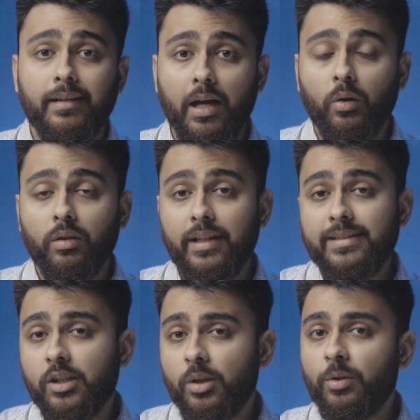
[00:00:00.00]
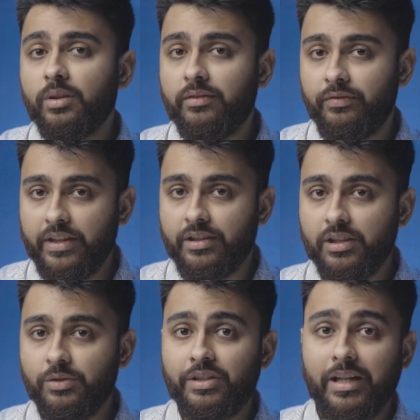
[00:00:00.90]
Now, let's talk about the
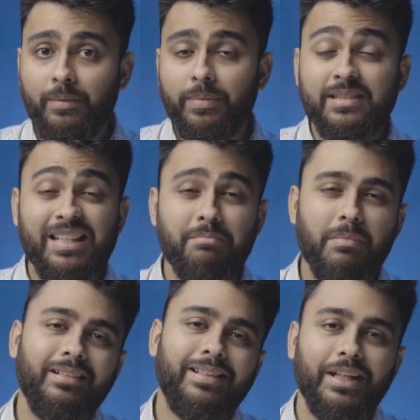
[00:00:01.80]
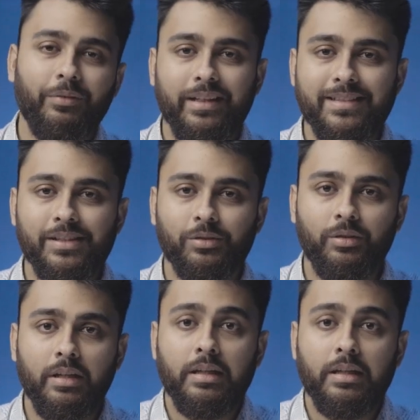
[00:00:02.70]
features which help us in multilingual SEO.